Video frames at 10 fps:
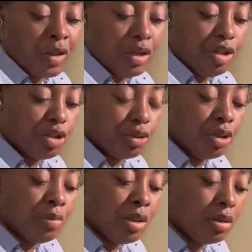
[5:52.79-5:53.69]

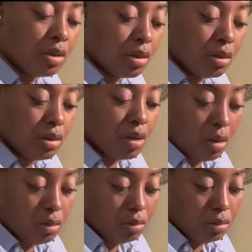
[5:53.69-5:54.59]
disagreements
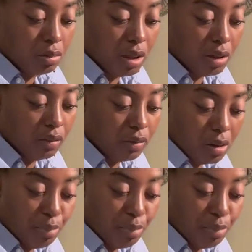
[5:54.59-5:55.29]
so they could have uh,